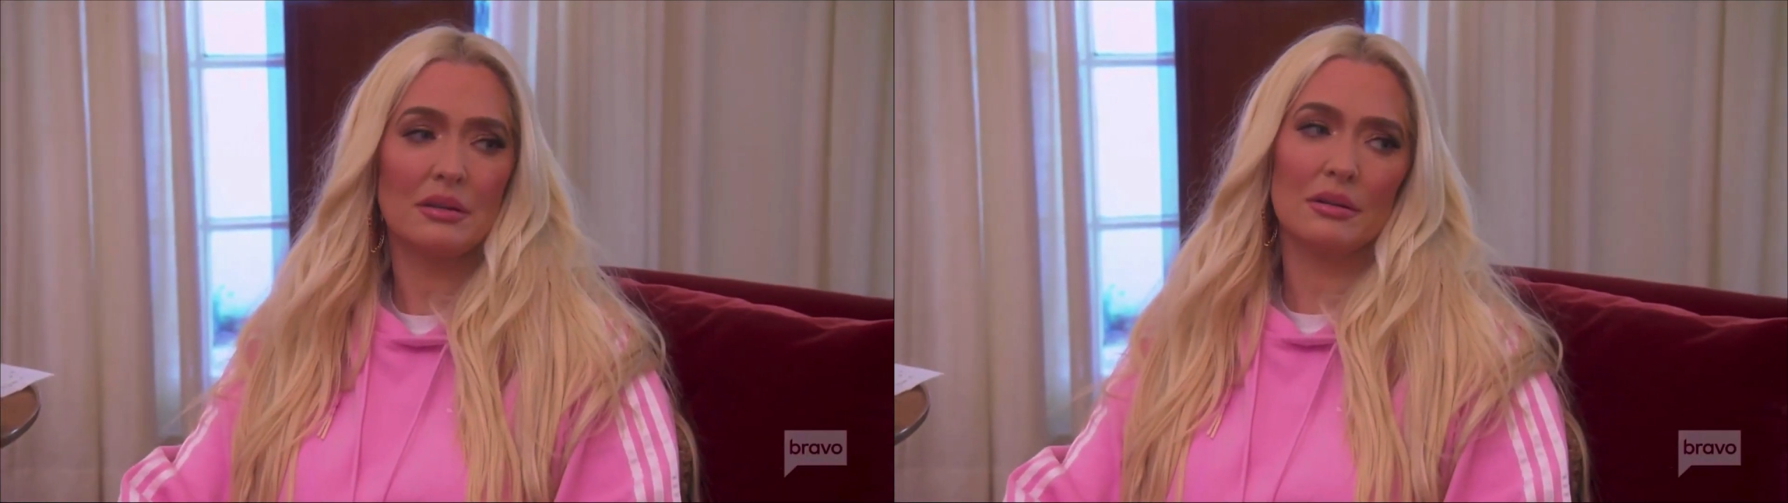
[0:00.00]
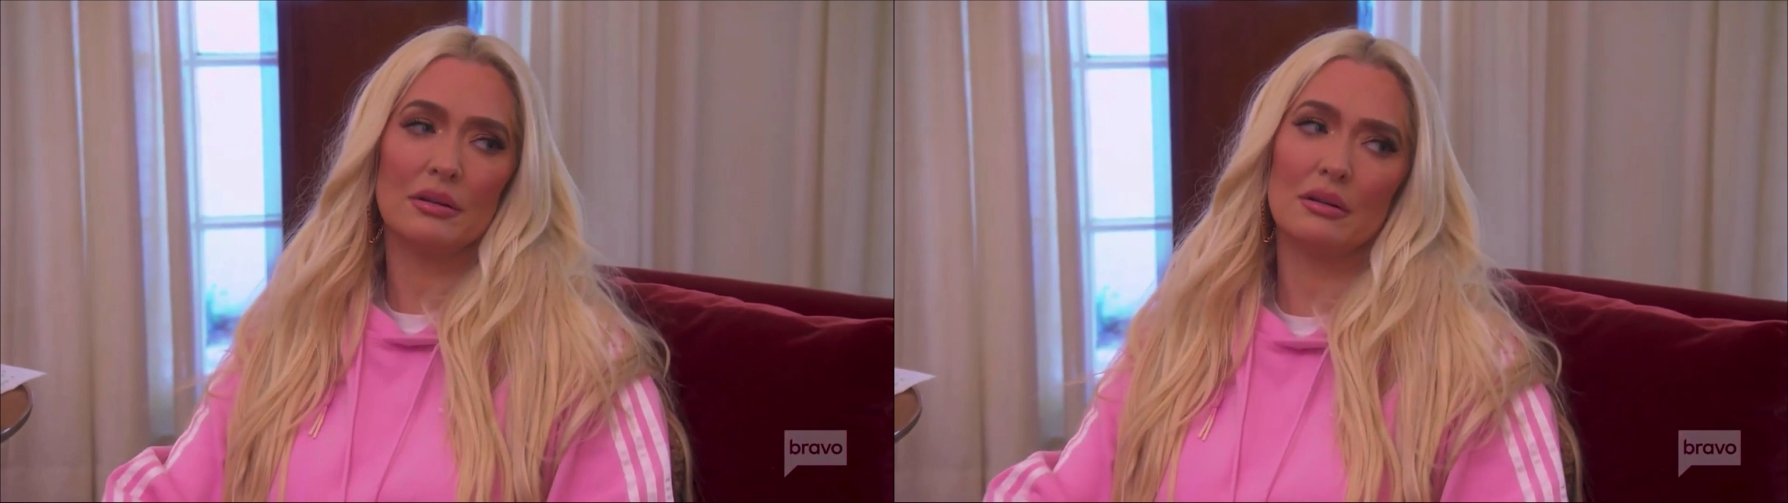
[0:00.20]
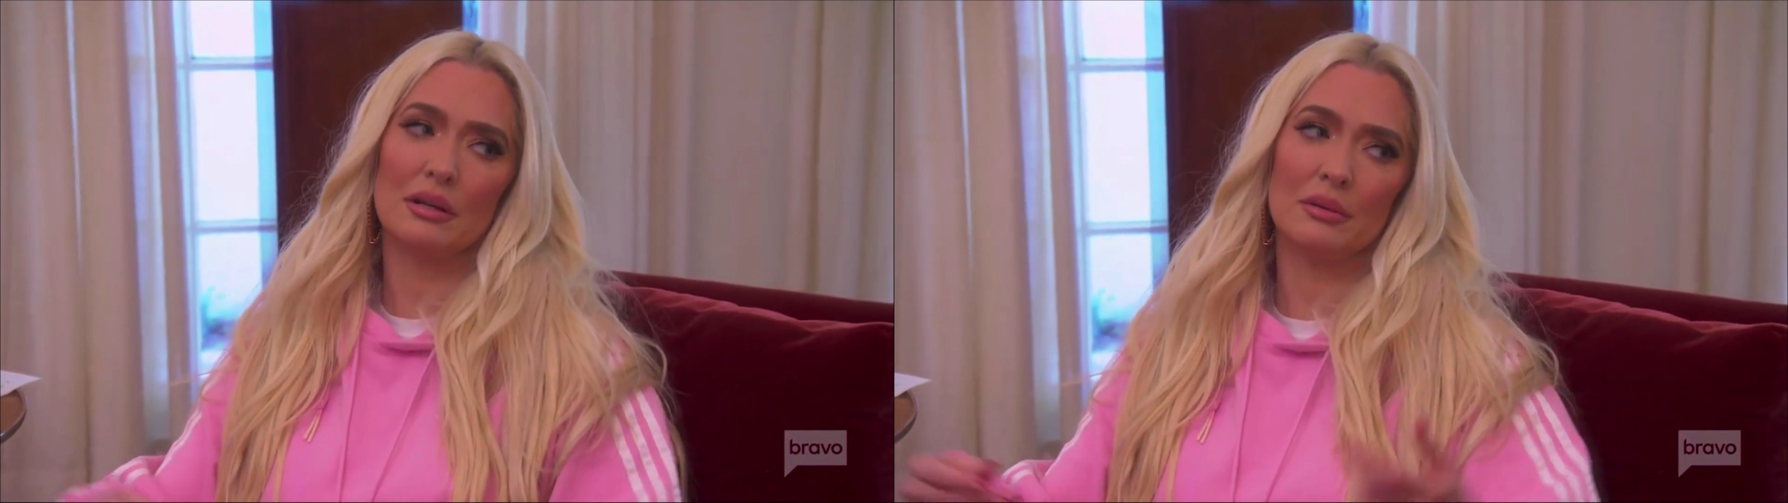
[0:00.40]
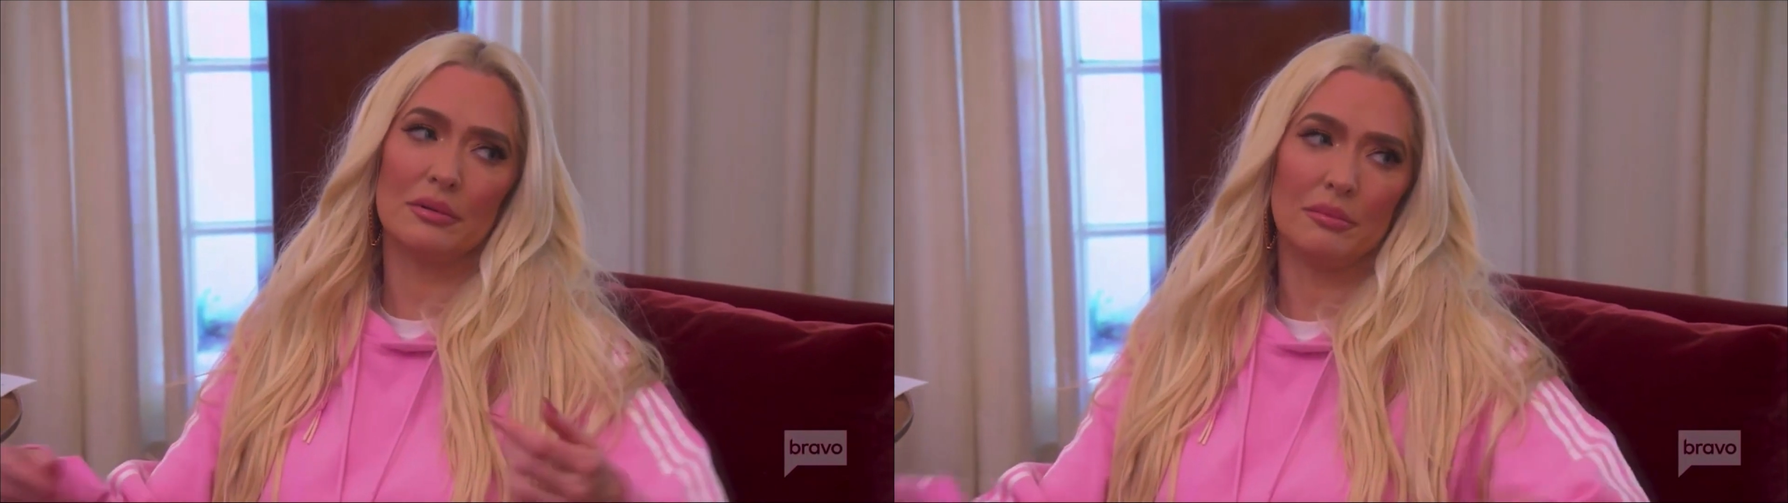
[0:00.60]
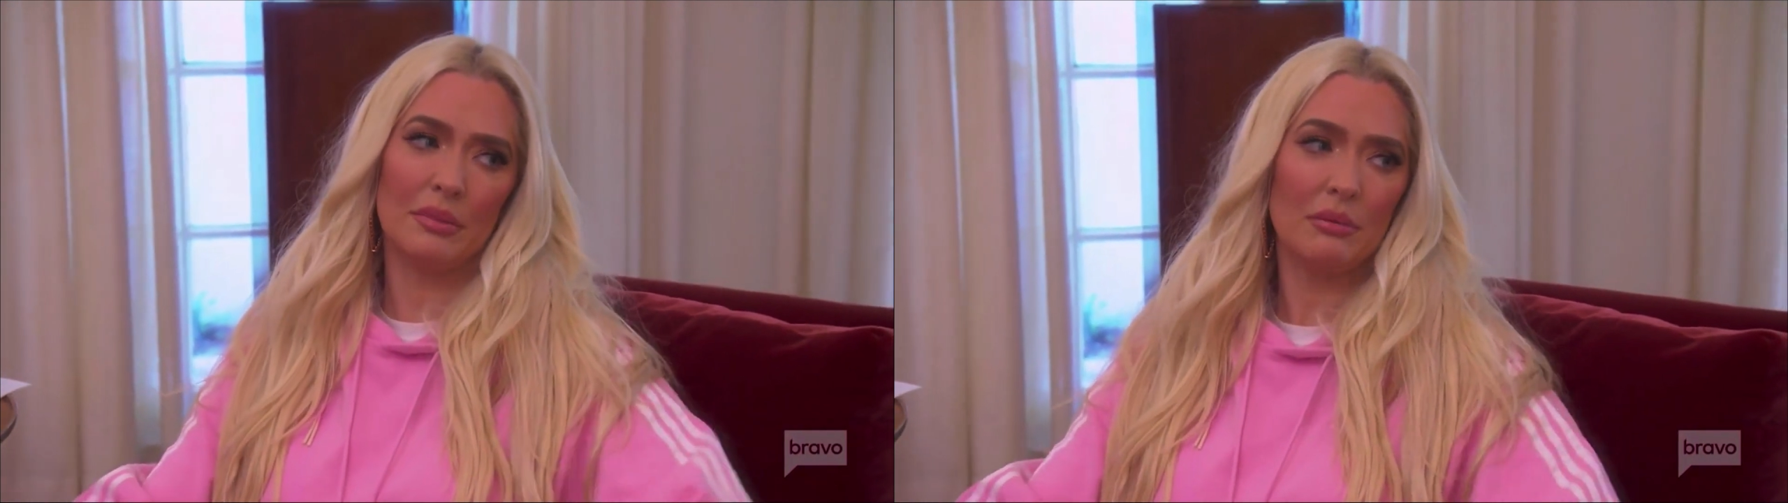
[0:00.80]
girl, come on, my